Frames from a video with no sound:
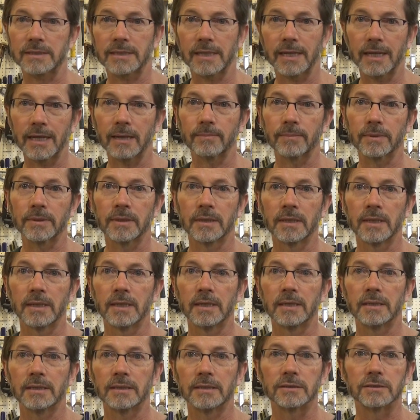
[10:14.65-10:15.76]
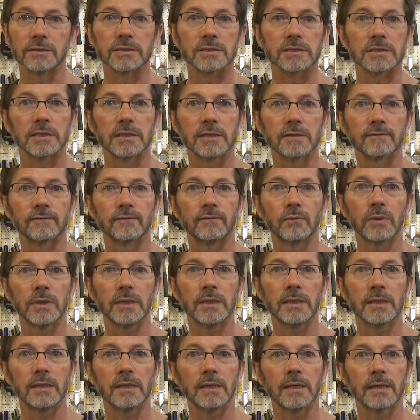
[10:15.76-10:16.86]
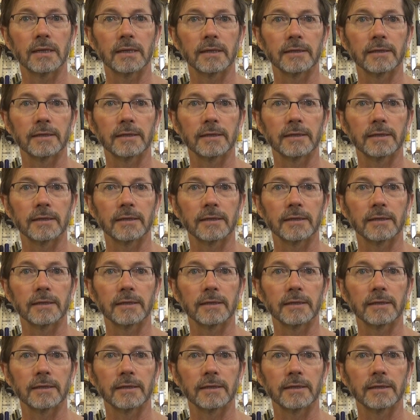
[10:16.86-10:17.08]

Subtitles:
to happen is if we